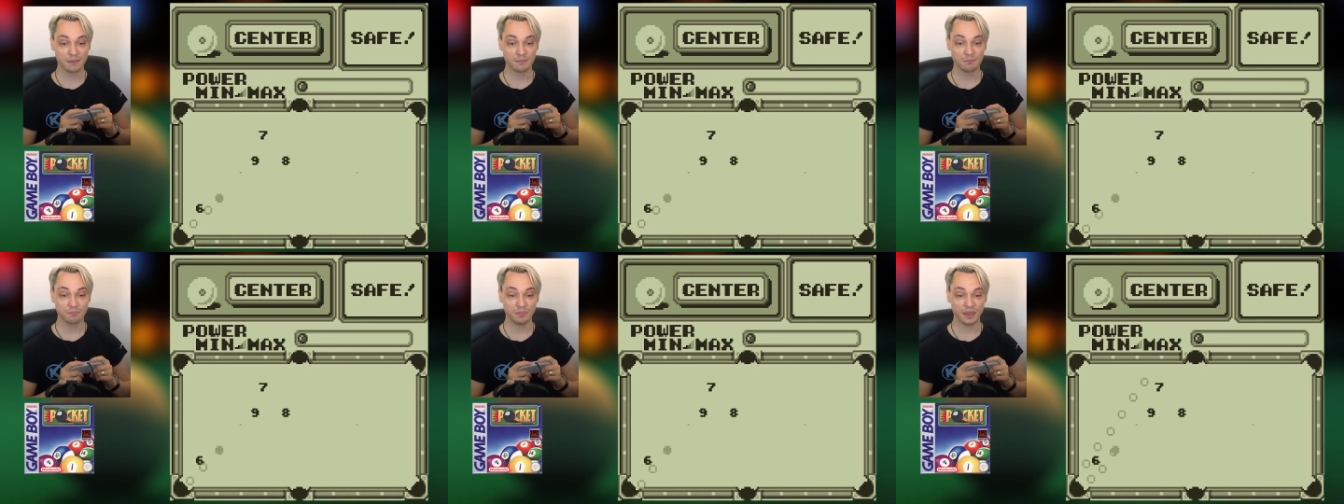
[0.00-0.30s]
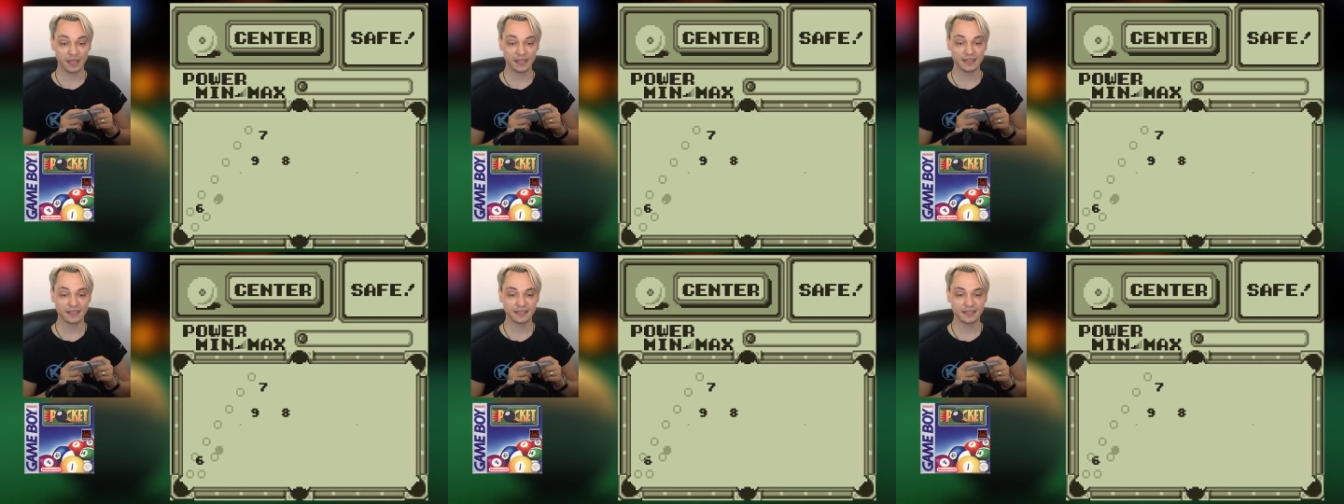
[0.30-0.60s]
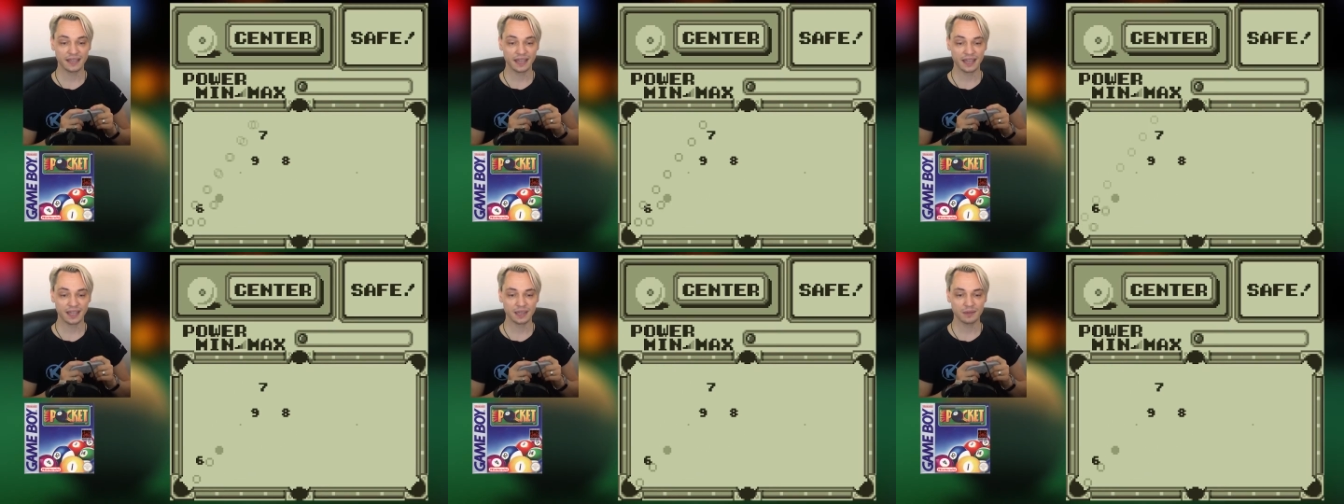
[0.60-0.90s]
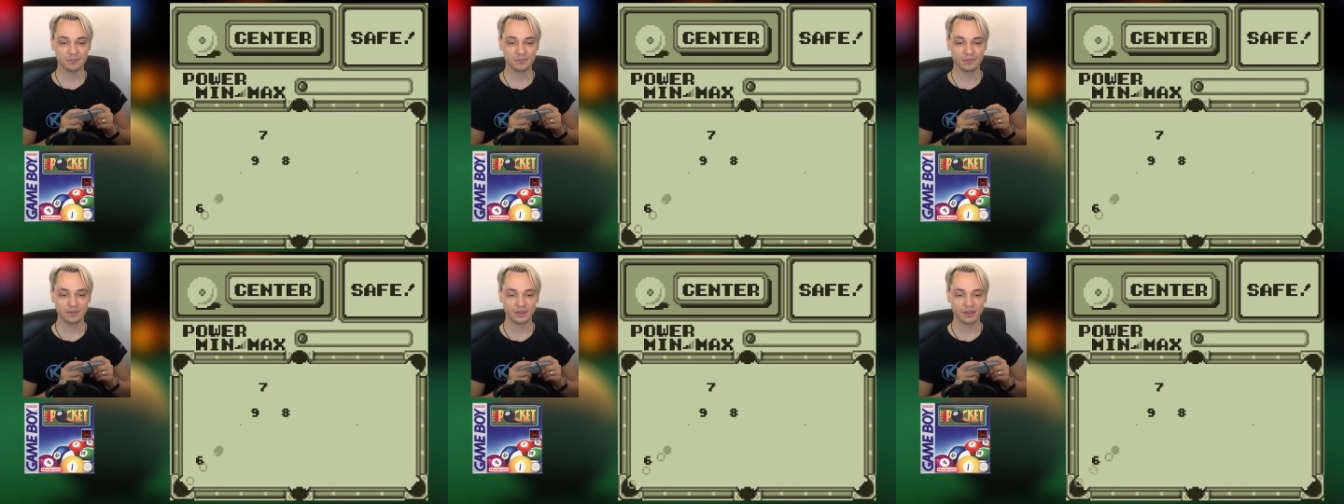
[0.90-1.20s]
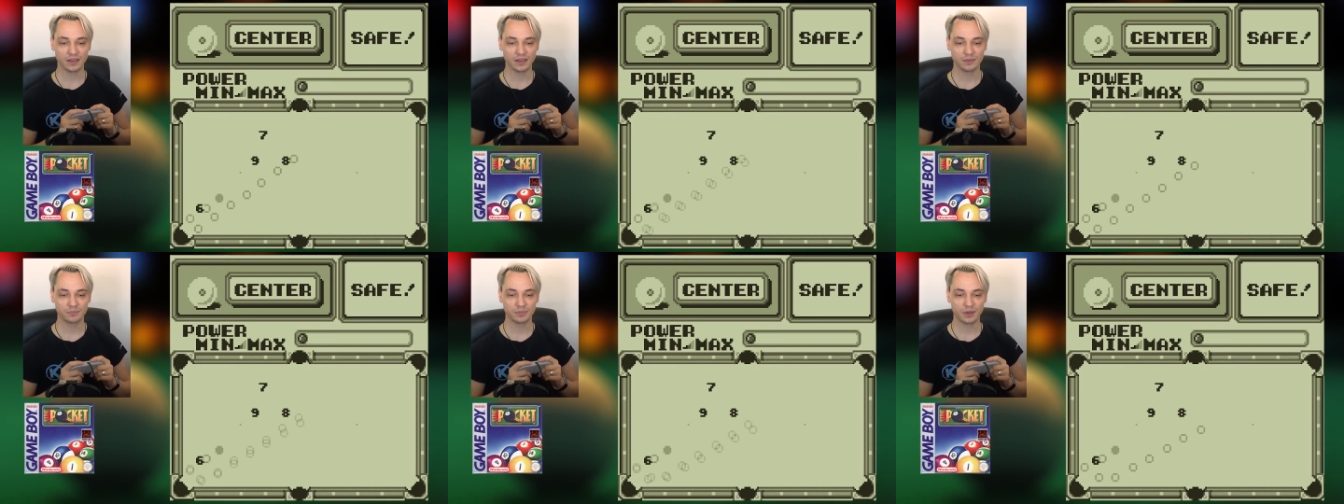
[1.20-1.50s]
make a game
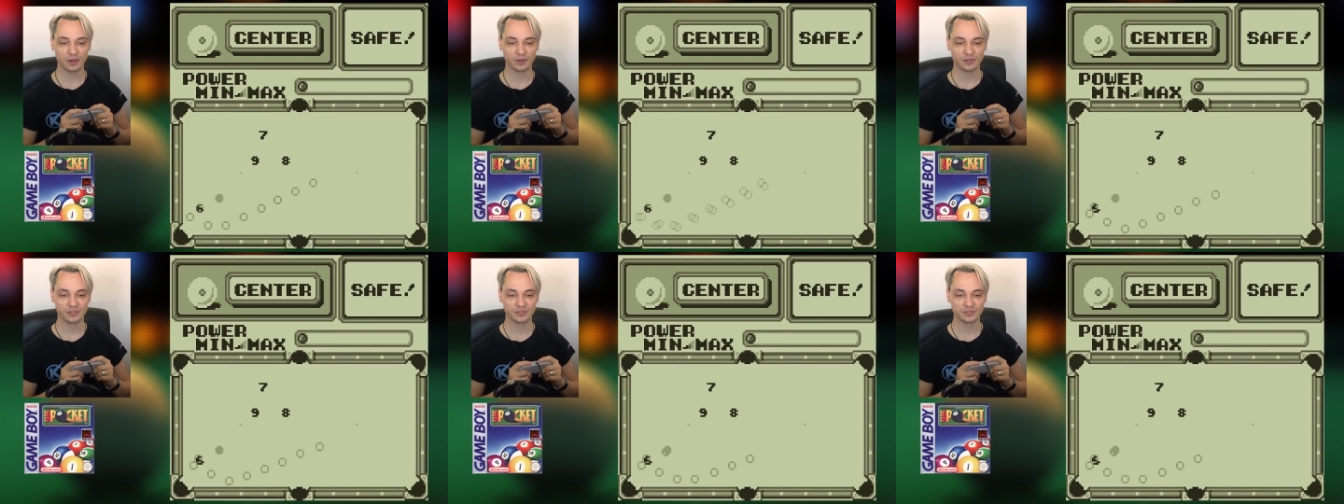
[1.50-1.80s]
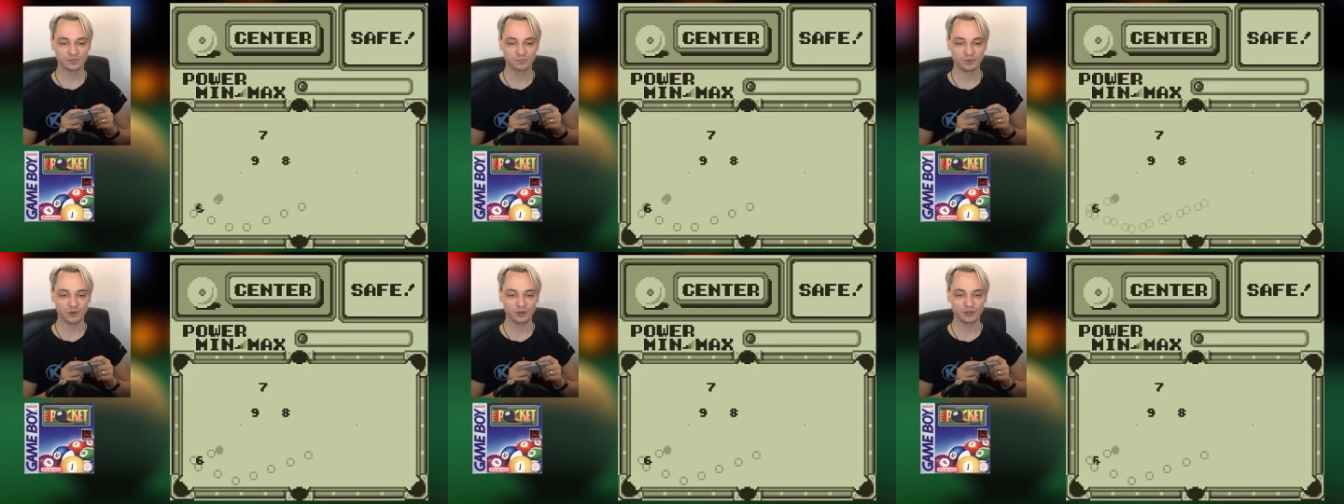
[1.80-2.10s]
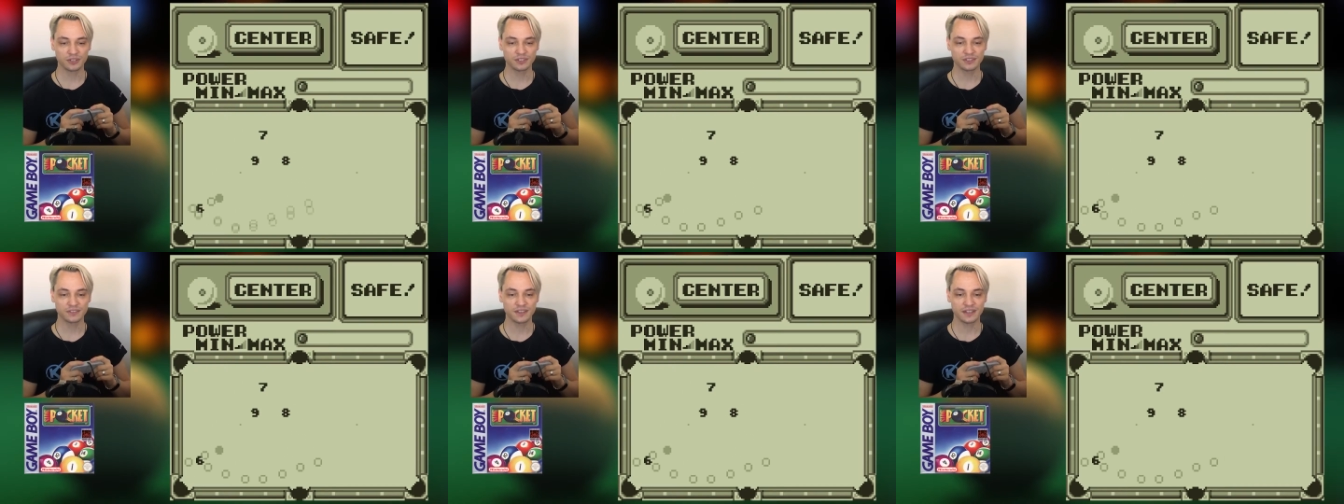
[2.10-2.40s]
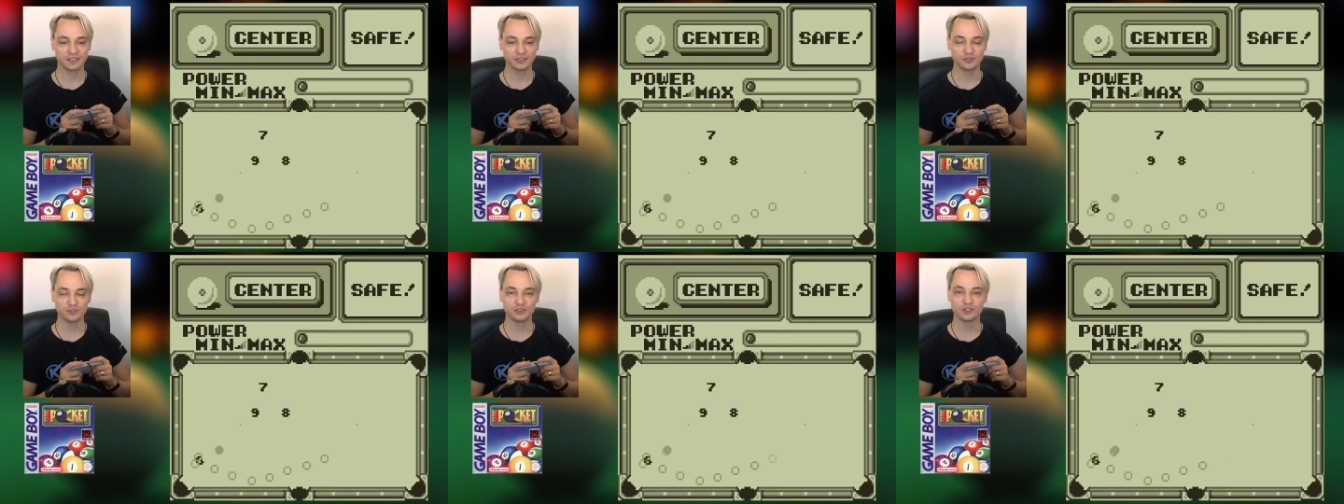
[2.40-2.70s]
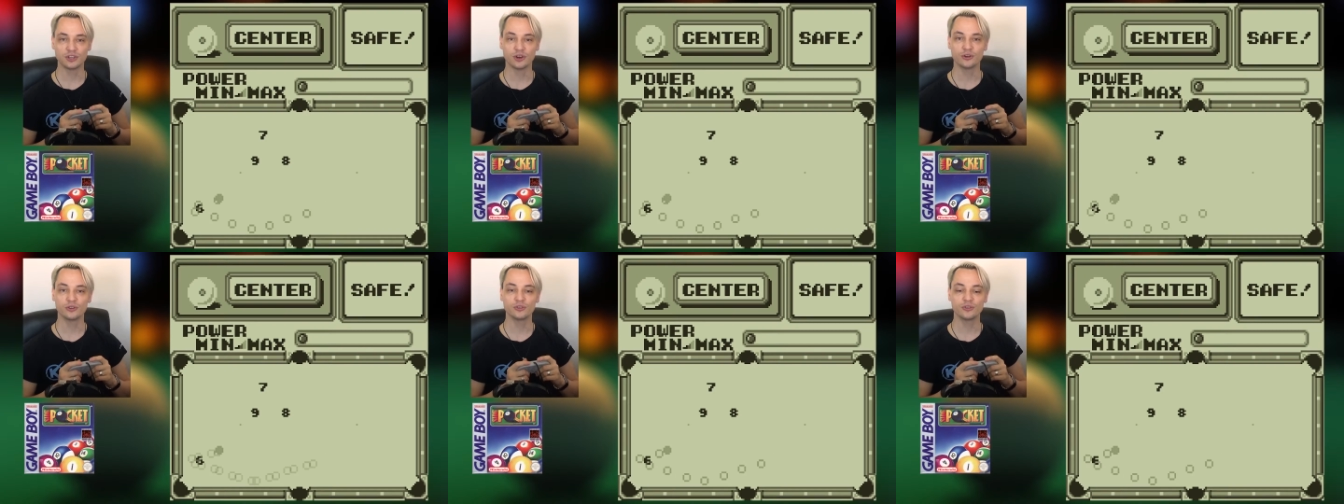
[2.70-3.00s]
about a sport that you
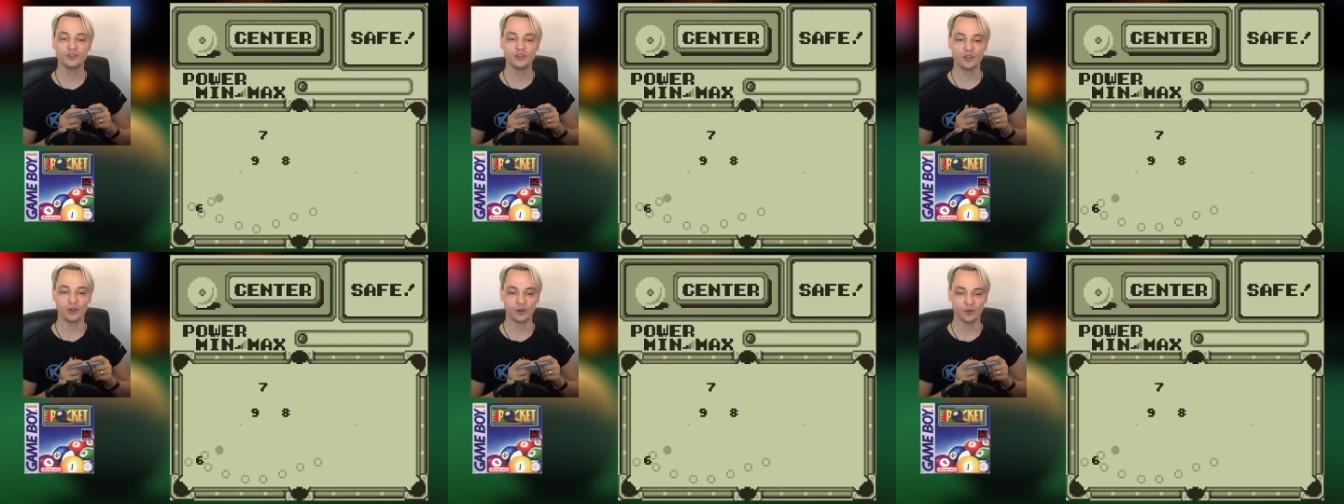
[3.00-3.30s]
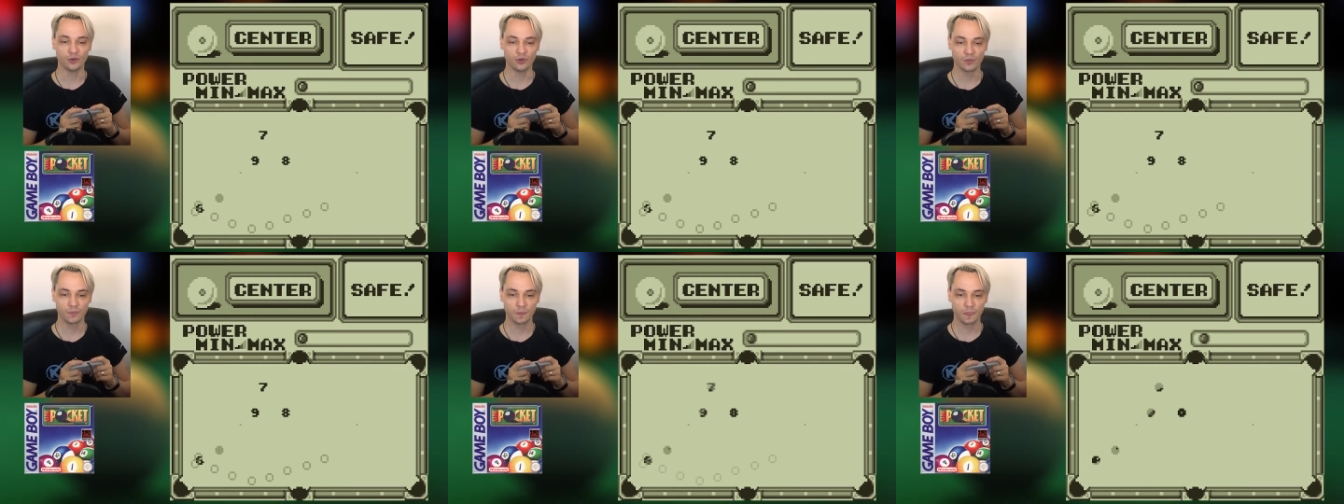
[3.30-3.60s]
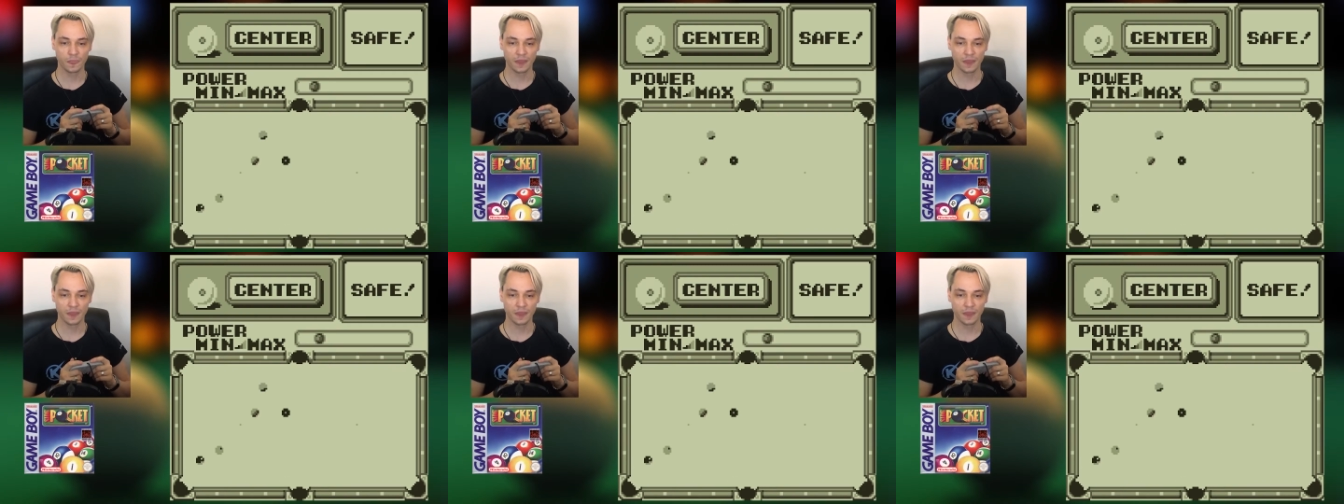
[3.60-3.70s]
don't know.